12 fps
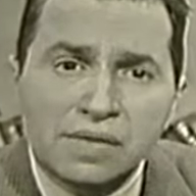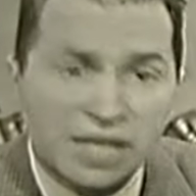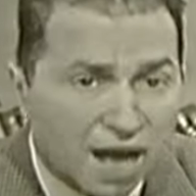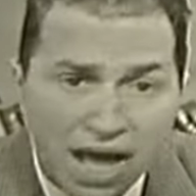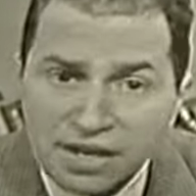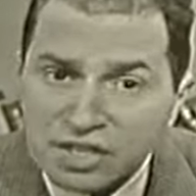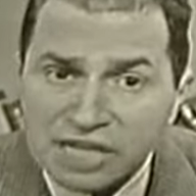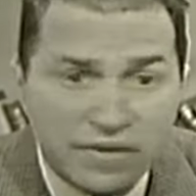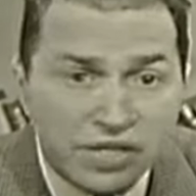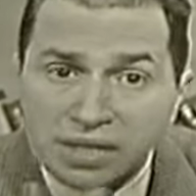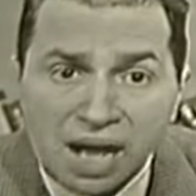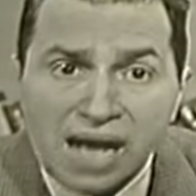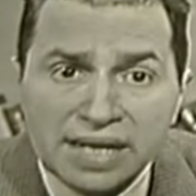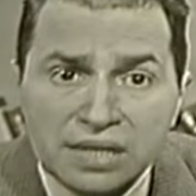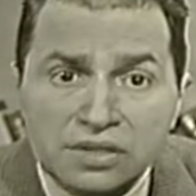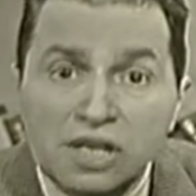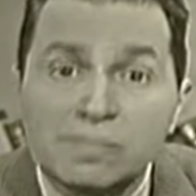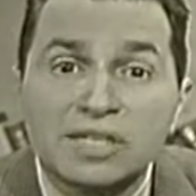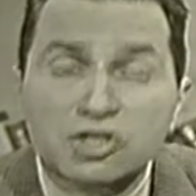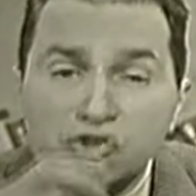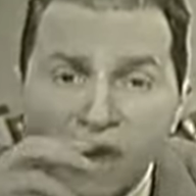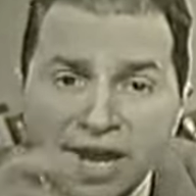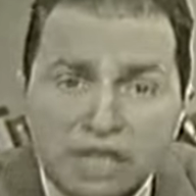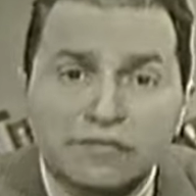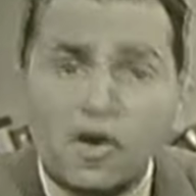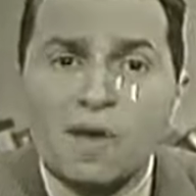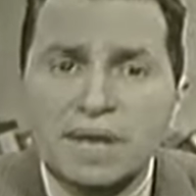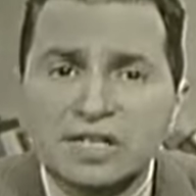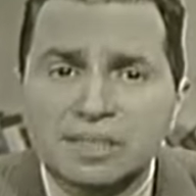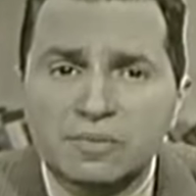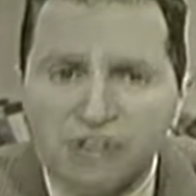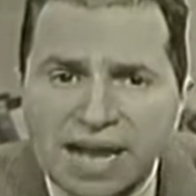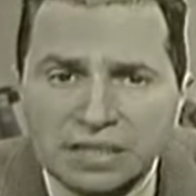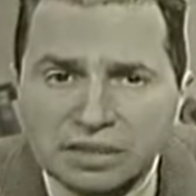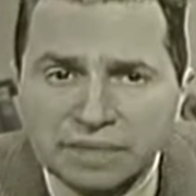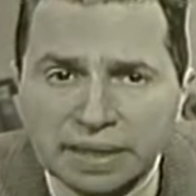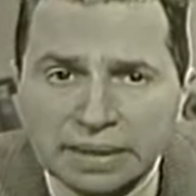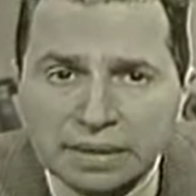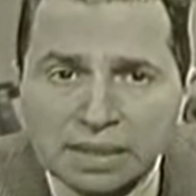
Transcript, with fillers: the artist, if he's an artist, must transform it subjectively.